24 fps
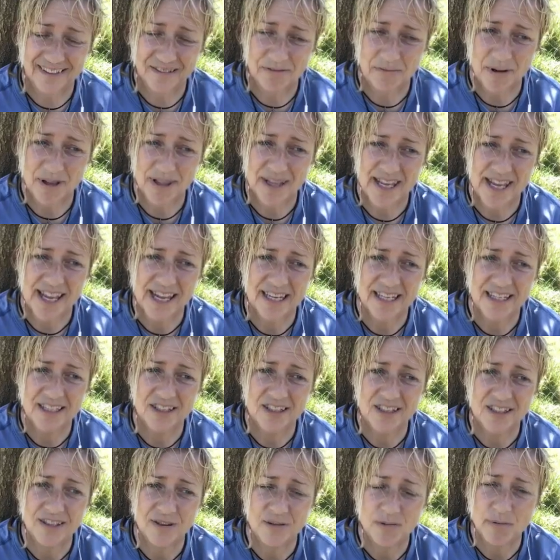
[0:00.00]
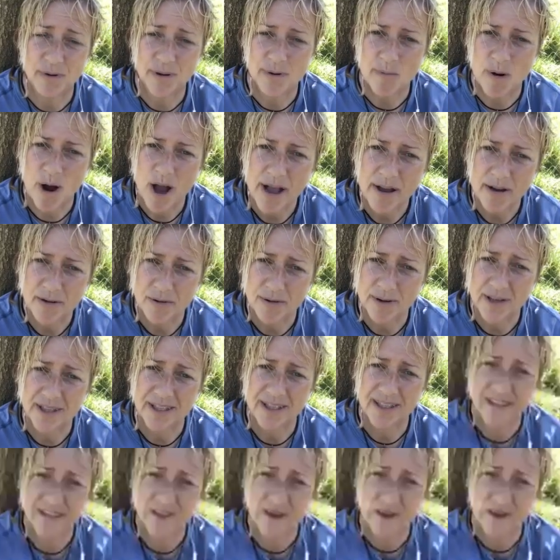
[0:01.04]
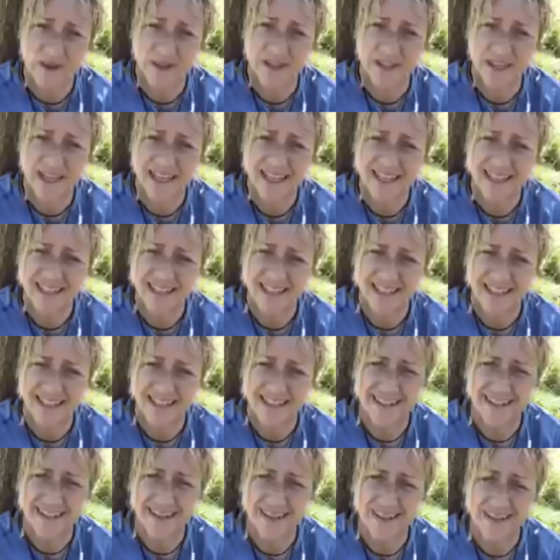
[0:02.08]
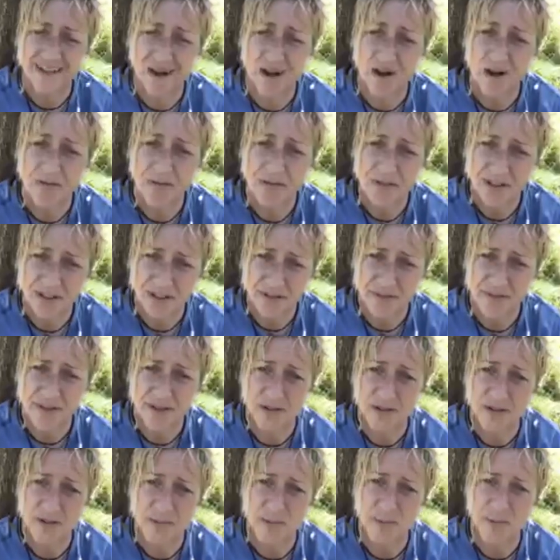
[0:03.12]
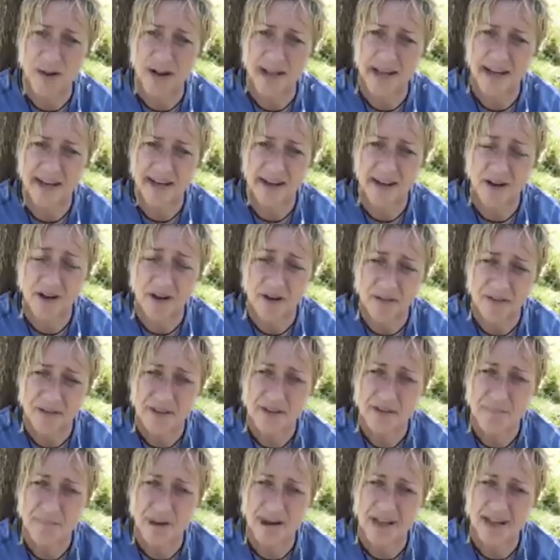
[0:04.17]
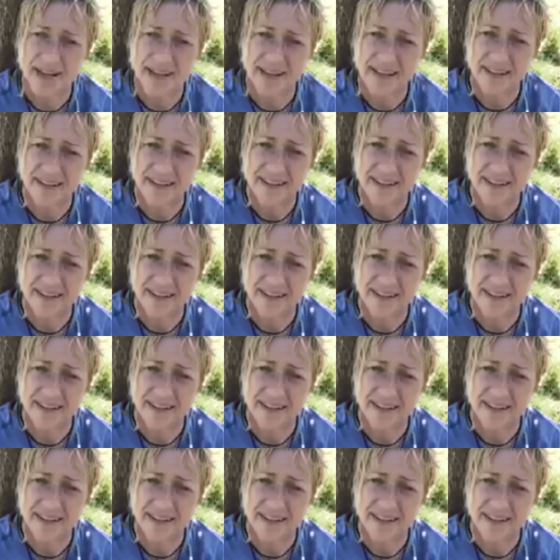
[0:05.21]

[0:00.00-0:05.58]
where the energy that we work with is God's energy on this physical plane, on this planet